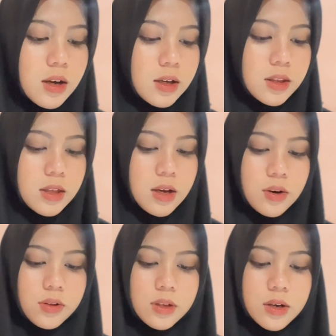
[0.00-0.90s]

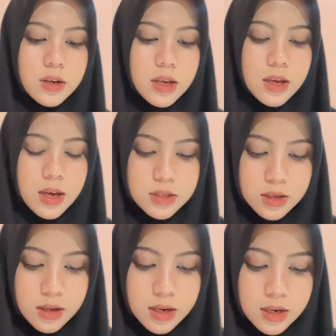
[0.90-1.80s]
their learning
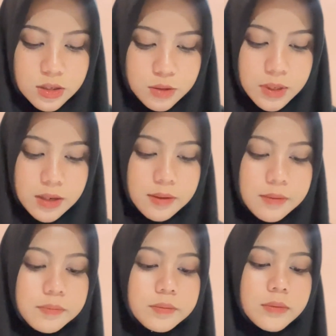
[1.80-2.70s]
engagement.
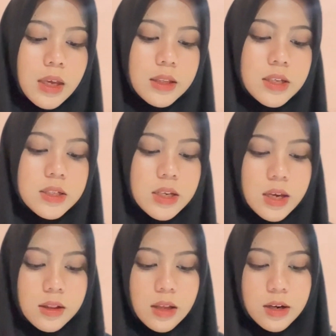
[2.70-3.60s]
Teaching
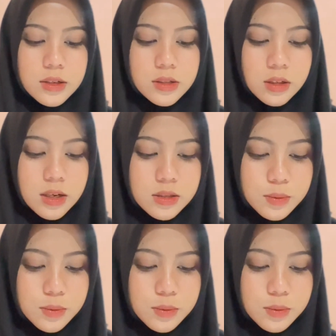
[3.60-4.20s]
in large class